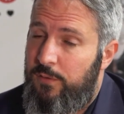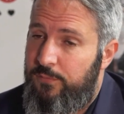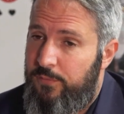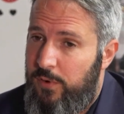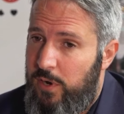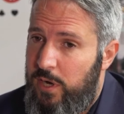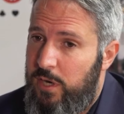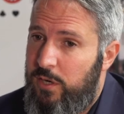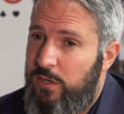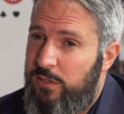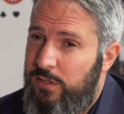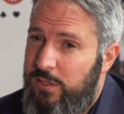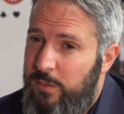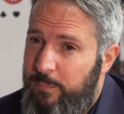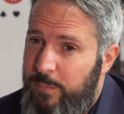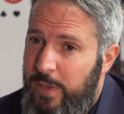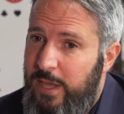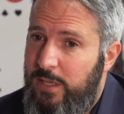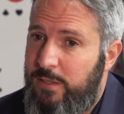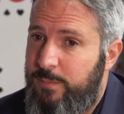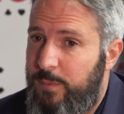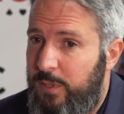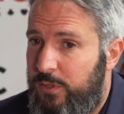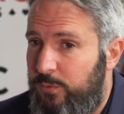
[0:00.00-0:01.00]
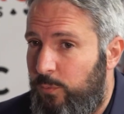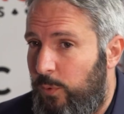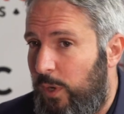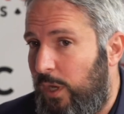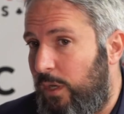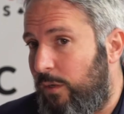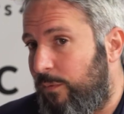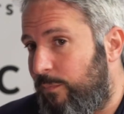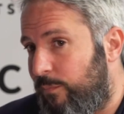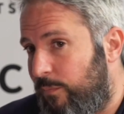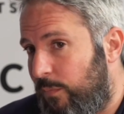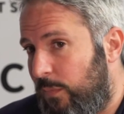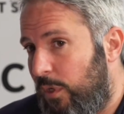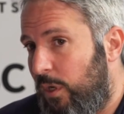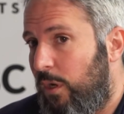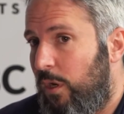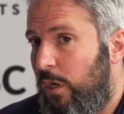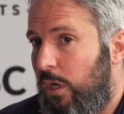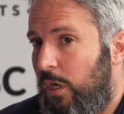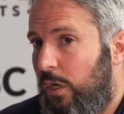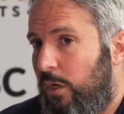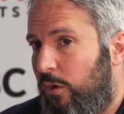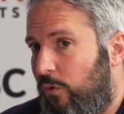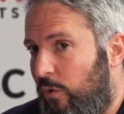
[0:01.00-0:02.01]
A very good debate between
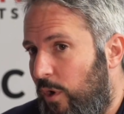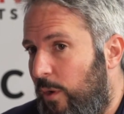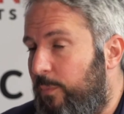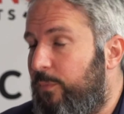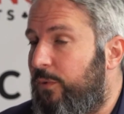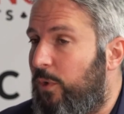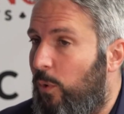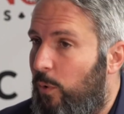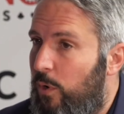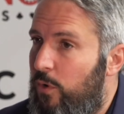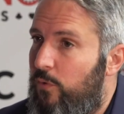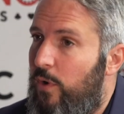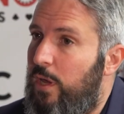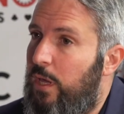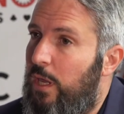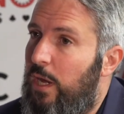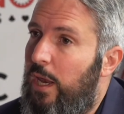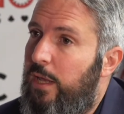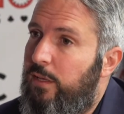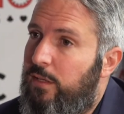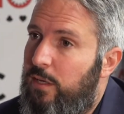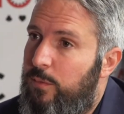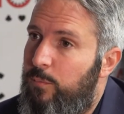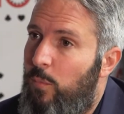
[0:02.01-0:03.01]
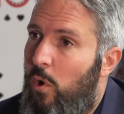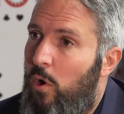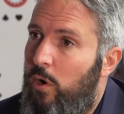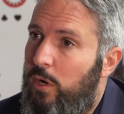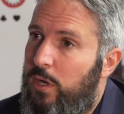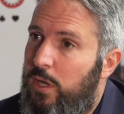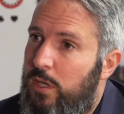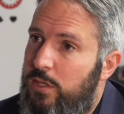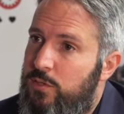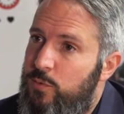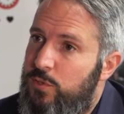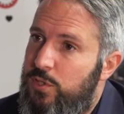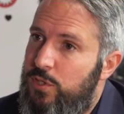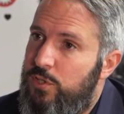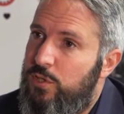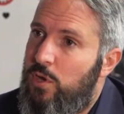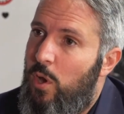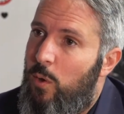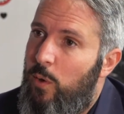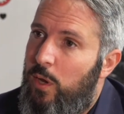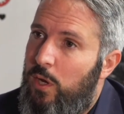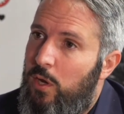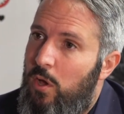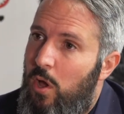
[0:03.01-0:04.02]
crypto and regulated markets, which is
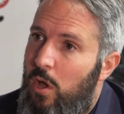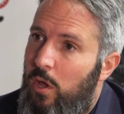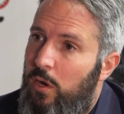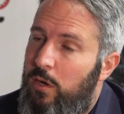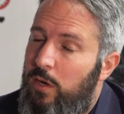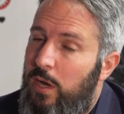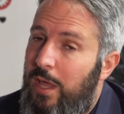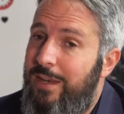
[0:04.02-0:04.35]
going on.